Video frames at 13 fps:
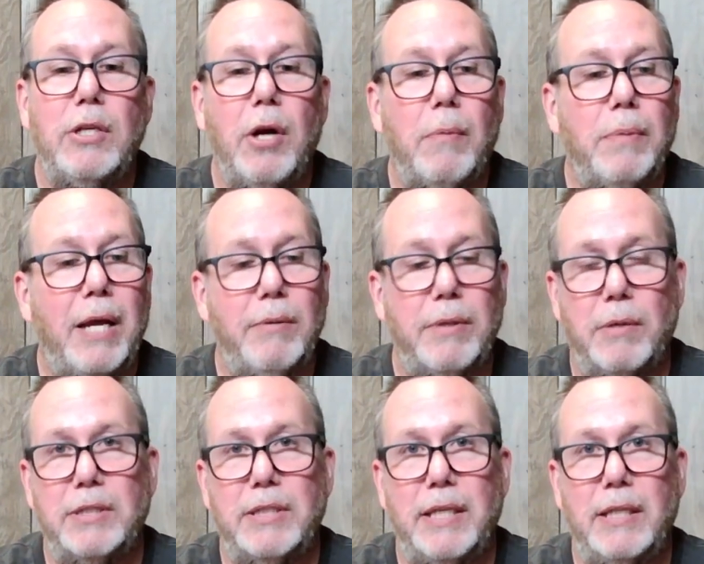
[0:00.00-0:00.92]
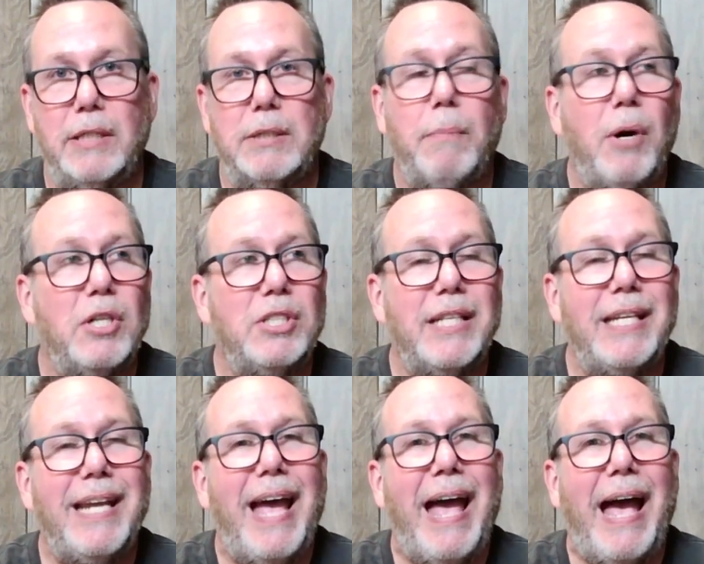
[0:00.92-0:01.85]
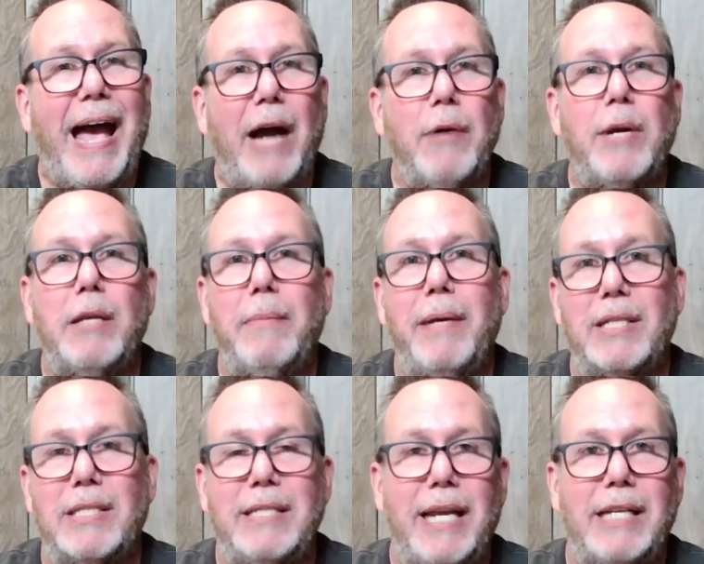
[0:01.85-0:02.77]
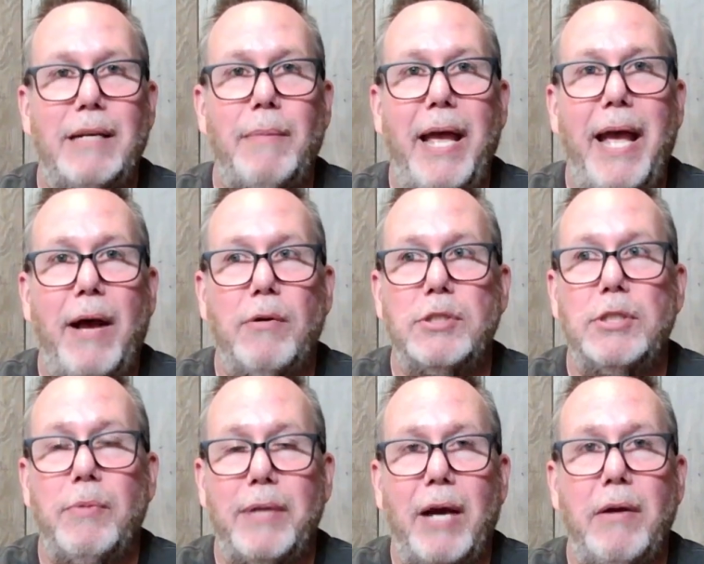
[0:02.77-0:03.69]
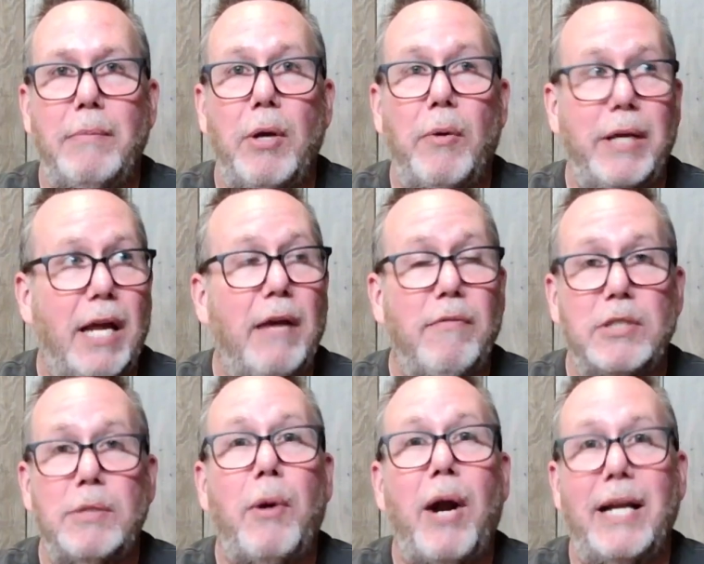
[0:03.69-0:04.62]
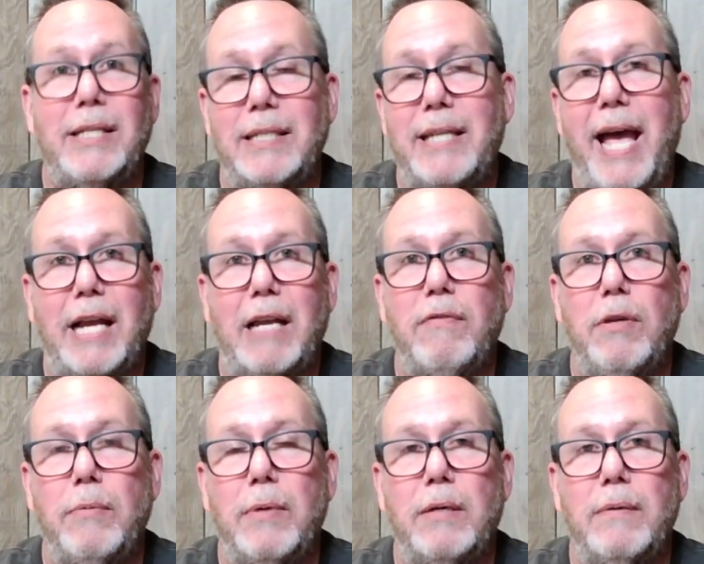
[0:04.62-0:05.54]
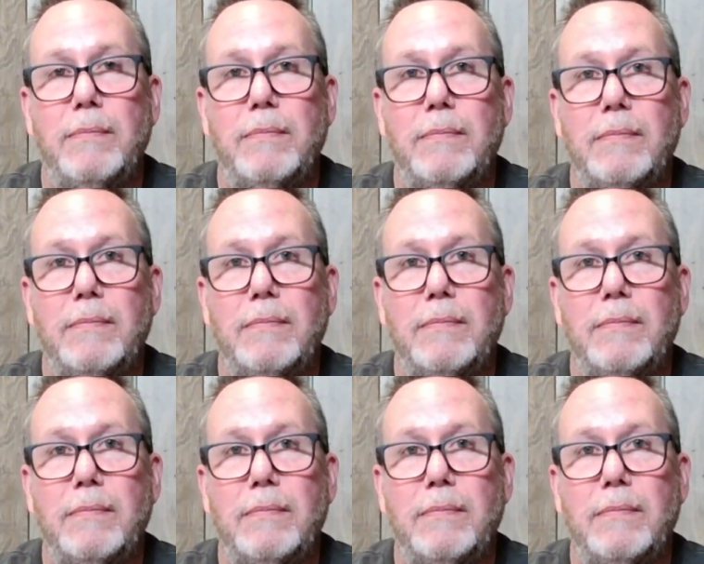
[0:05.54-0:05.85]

Don't play with those things. Personally, I'd rather make a stand in my house without him knowing of a surprise attack, if you will.